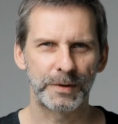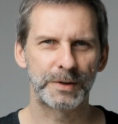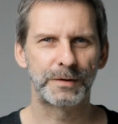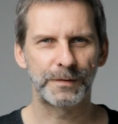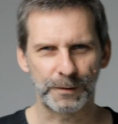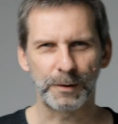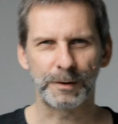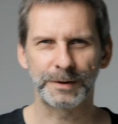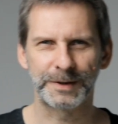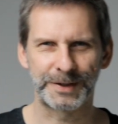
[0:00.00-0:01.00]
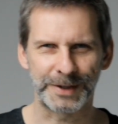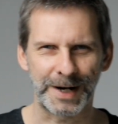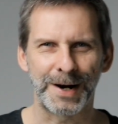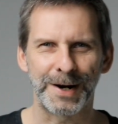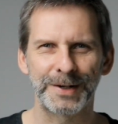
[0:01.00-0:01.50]
this default
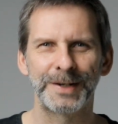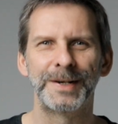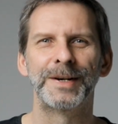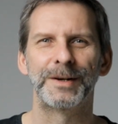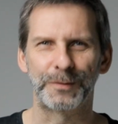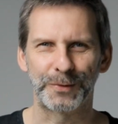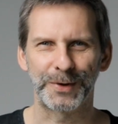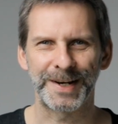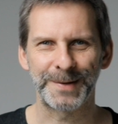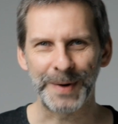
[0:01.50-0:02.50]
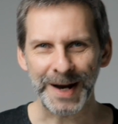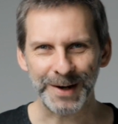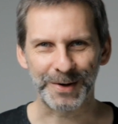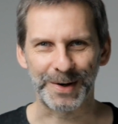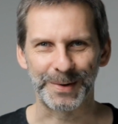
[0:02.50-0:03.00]
dark gray
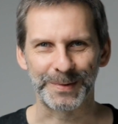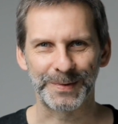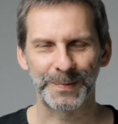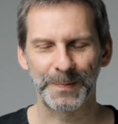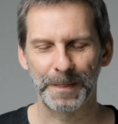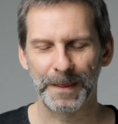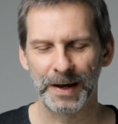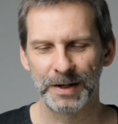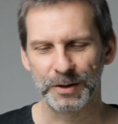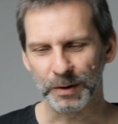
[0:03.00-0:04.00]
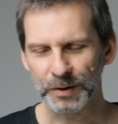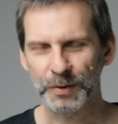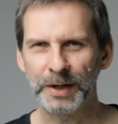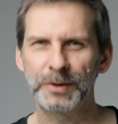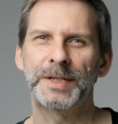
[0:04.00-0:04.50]
background. So I
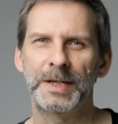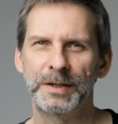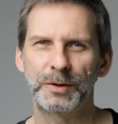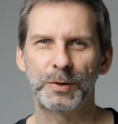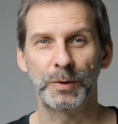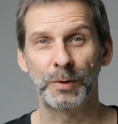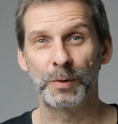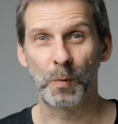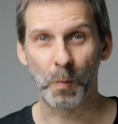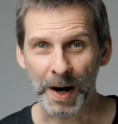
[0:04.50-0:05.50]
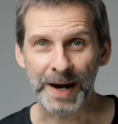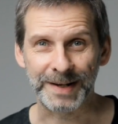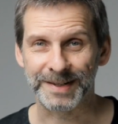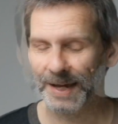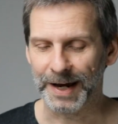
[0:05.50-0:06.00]
tried to set it to
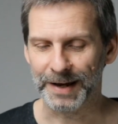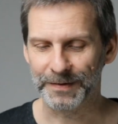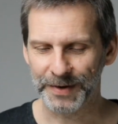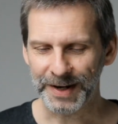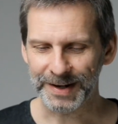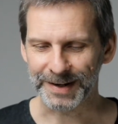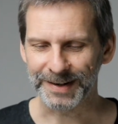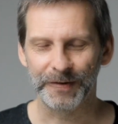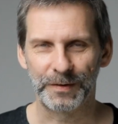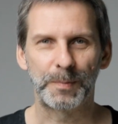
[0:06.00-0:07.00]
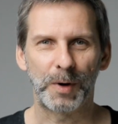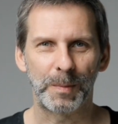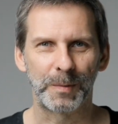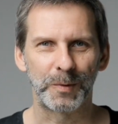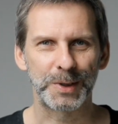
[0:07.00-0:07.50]
white, and then the
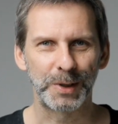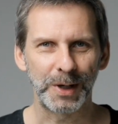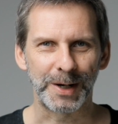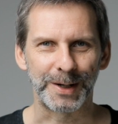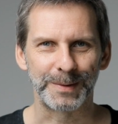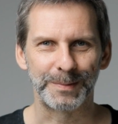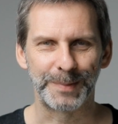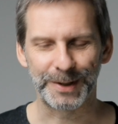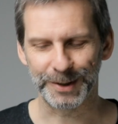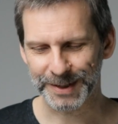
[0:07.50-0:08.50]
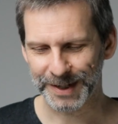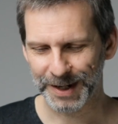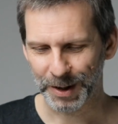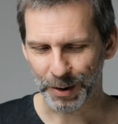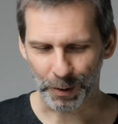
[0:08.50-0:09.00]
problem was gone,
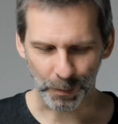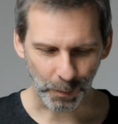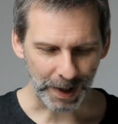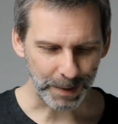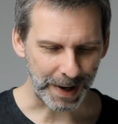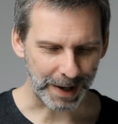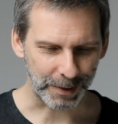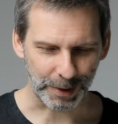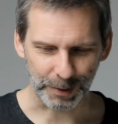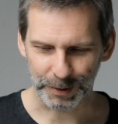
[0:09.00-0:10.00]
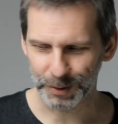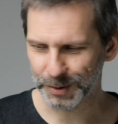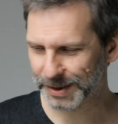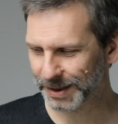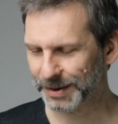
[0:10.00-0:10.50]
because on white background you
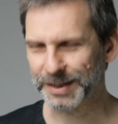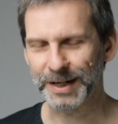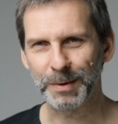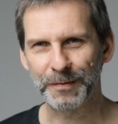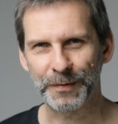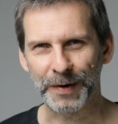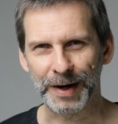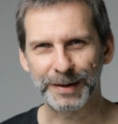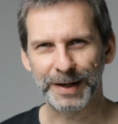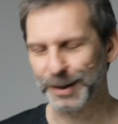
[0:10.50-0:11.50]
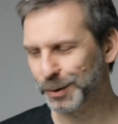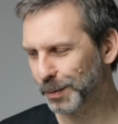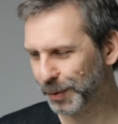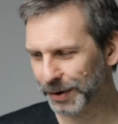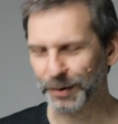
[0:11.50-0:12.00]
see the same effect as
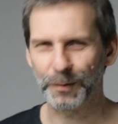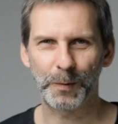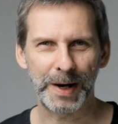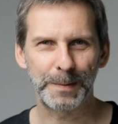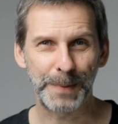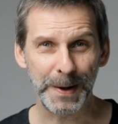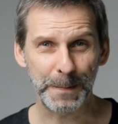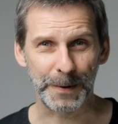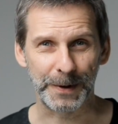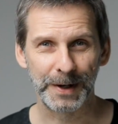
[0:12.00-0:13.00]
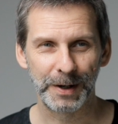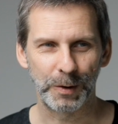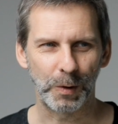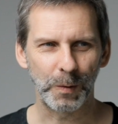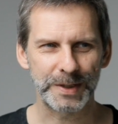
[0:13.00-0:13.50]
you print on white paper.
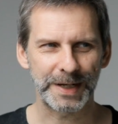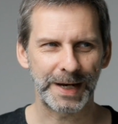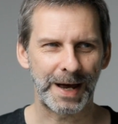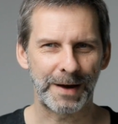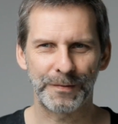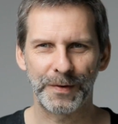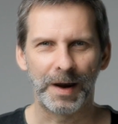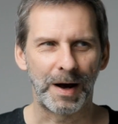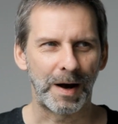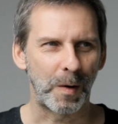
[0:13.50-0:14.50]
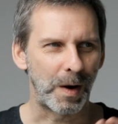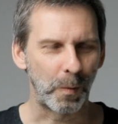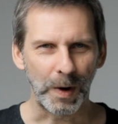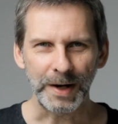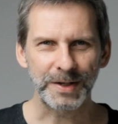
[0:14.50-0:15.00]
You always have
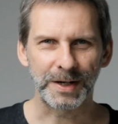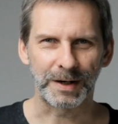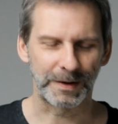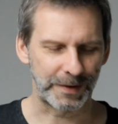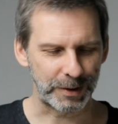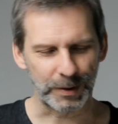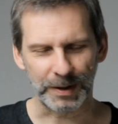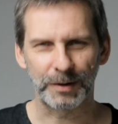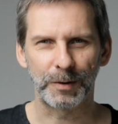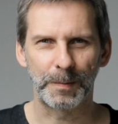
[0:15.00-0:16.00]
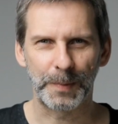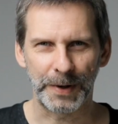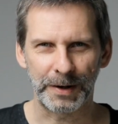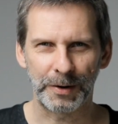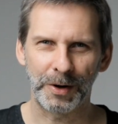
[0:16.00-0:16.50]
a white color that you can
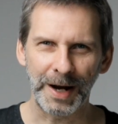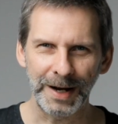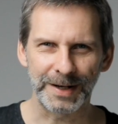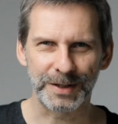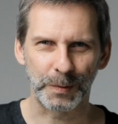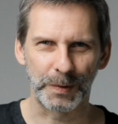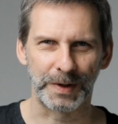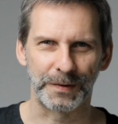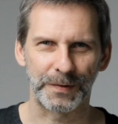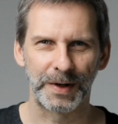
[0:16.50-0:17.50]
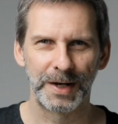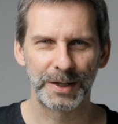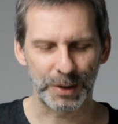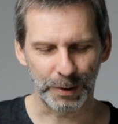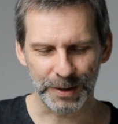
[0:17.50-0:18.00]
compare your highlights with,
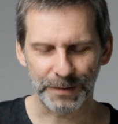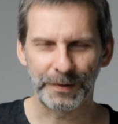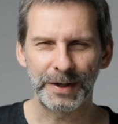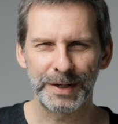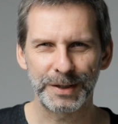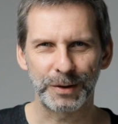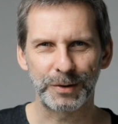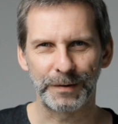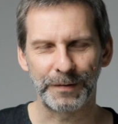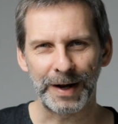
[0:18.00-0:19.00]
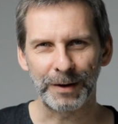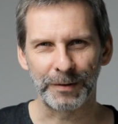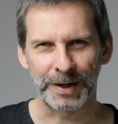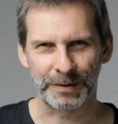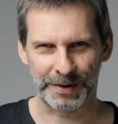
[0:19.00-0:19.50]
so it's very easy to
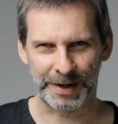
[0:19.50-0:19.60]
evaluate